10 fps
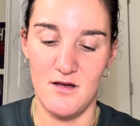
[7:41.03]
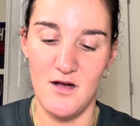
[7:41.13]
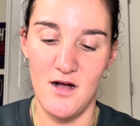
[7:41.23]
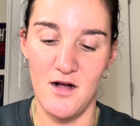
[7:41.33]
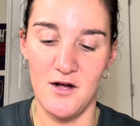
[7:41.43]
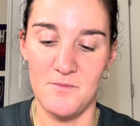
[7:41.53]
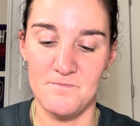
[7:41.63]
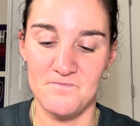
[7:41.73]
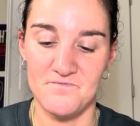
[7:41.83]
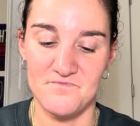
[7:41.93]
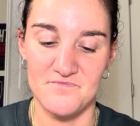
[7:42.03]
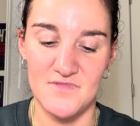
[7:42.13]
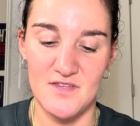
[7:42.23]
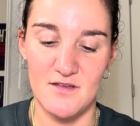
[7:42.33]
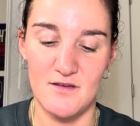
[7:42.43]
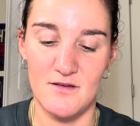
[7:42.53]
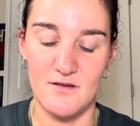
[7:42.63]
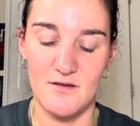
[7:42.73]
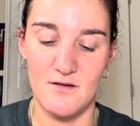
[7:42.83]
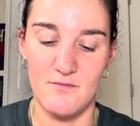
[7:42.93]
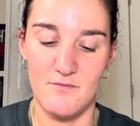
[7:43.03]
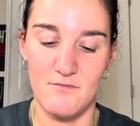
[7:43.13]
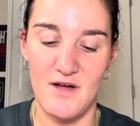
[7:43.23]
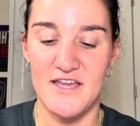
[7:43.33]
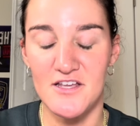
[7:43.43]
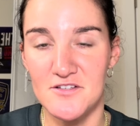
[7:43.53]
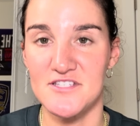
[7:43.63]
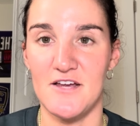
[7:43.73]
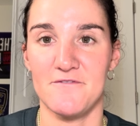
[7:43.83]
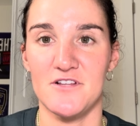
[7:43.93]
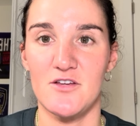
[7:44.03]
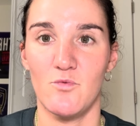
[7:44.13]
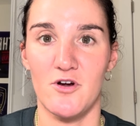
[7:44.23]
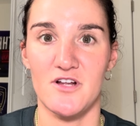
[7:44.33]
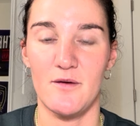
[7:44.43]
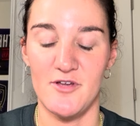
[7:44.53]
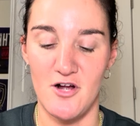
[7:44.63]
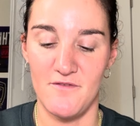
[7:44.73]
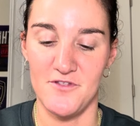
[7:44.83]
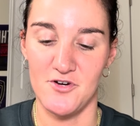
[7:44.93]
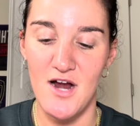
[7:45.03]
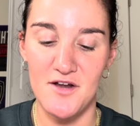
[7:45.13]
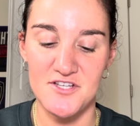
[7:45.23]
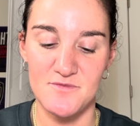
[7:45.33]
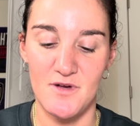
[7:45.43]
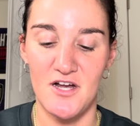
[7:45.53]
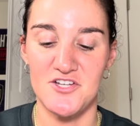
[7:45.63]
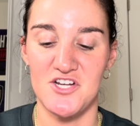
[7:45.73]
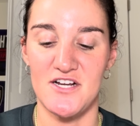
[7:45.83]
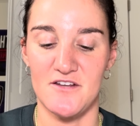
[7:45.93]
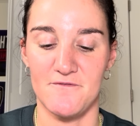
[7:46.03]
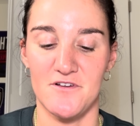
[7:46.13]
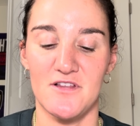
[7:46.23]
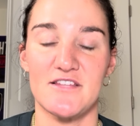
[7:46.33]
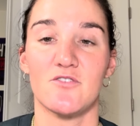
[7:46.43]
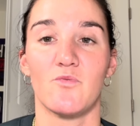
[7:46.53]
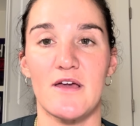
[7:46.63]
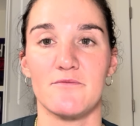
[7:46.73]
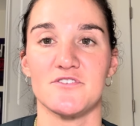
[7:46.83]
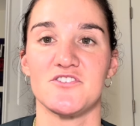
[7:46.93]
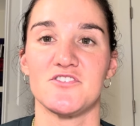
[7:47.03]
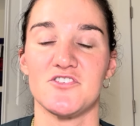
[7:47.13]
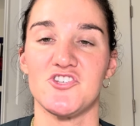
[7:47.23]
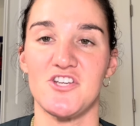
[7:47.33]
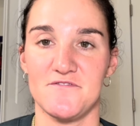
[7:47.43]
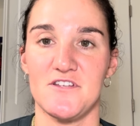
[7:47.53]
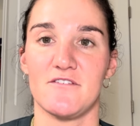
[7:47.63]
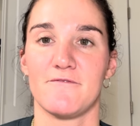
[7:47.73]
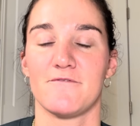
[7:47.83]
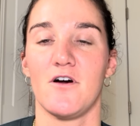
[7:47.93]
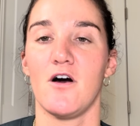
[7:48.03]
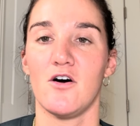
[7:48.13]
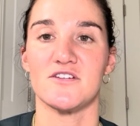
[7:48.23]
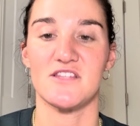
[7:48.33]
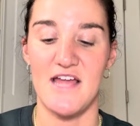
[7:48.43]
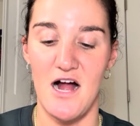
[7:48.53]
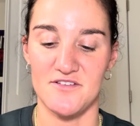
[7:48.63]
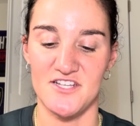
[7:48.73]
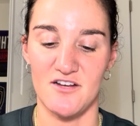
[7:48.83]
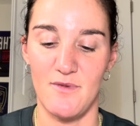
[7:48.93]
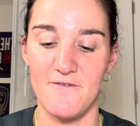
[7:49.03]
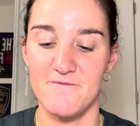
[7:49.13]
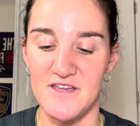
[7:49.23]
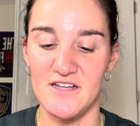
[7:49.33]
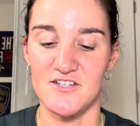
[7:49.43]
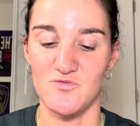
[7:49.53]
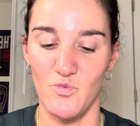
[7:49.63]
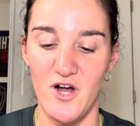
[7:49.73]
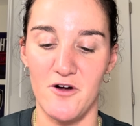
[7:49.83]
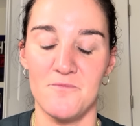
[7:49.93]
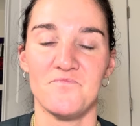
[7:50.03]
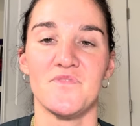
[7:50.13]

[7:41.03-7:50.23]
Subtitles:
Um, my heels definitely weren't coming off the ground as much. I didn't feel like the weight was shifting onto the outside of my feet as well.